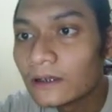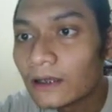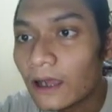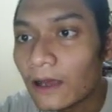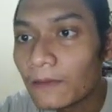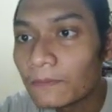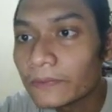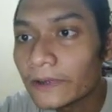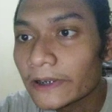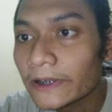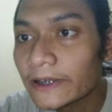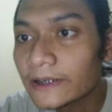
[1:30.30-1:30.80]

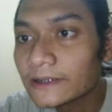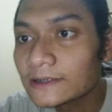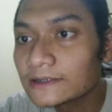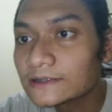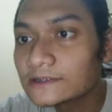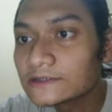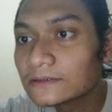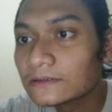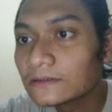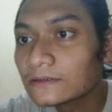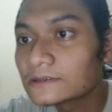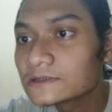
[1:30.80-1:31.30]
Applied
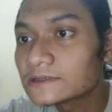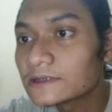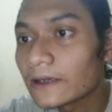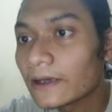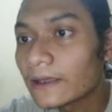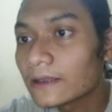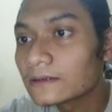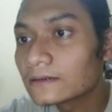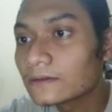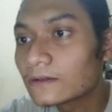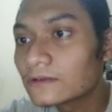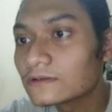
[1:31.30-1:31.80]
ethics looks
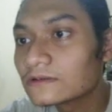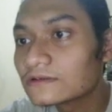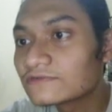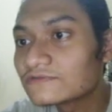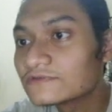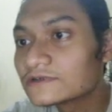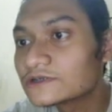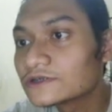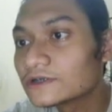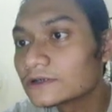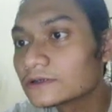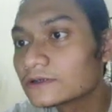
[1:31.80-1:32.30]
at
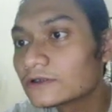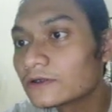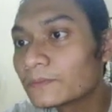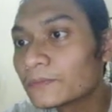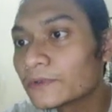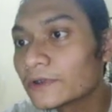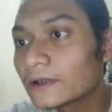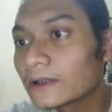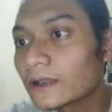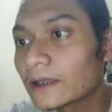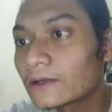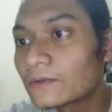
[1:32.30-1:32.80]
controversial
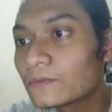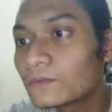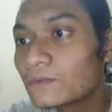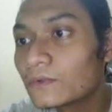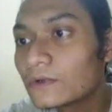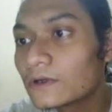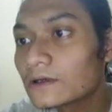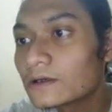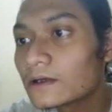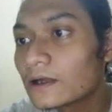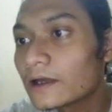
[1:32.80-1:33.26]
topics like war,